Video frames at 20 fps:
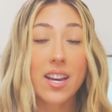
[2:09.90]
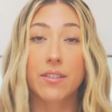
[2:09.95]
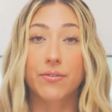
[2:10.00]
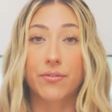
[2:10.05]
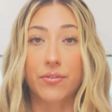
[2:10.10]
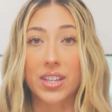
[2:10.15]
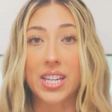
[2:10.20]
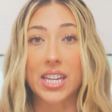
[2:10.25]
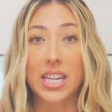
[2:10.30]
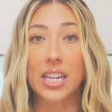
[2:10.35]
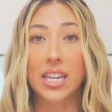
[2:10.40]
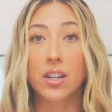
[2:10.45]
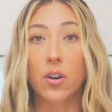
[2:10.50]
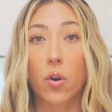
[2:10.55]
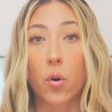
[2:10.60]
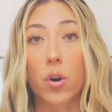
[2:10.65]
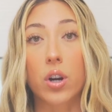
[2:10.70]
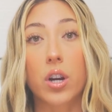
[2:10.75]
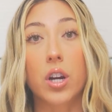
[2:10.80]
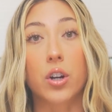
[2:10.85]
a fee
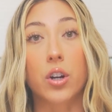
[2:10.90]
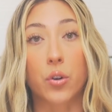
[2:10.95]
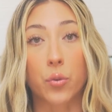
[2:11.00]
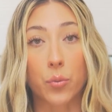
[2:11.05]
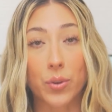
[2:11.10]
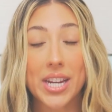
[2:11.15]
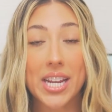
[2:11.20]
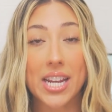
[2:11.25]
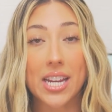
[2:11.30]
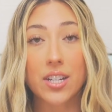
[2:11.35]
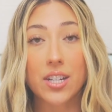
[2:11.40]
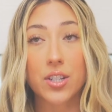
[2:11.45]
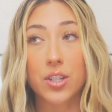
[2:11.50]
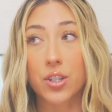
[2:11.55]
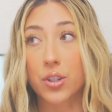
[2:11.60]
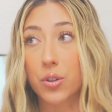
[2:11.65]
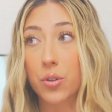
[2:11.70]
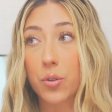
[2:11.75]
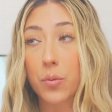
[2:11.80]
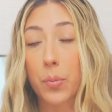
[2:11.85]
or agree
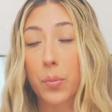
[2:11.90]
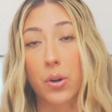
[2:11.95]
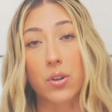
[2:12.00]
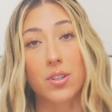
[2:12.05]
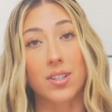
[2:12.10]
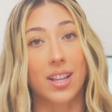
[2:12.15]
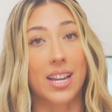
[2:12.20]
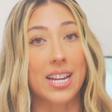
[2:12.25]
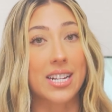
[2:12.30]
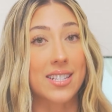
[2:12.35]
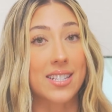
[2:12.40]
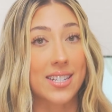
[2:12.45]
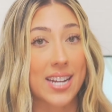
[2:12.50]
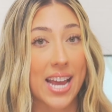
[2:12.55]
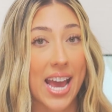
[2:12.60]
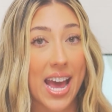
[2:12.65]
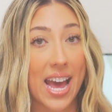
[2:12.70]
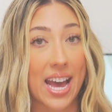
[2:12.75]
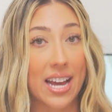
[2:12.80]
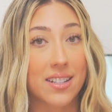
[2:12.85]
to personalized
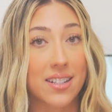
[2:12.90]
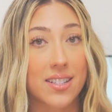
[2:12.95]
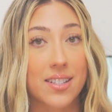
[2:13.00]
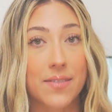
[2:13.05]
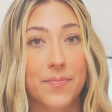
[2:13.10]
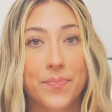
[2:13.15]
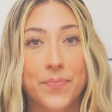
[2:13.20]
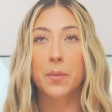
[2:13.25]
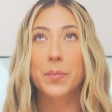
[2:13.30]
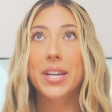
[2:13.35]
ads.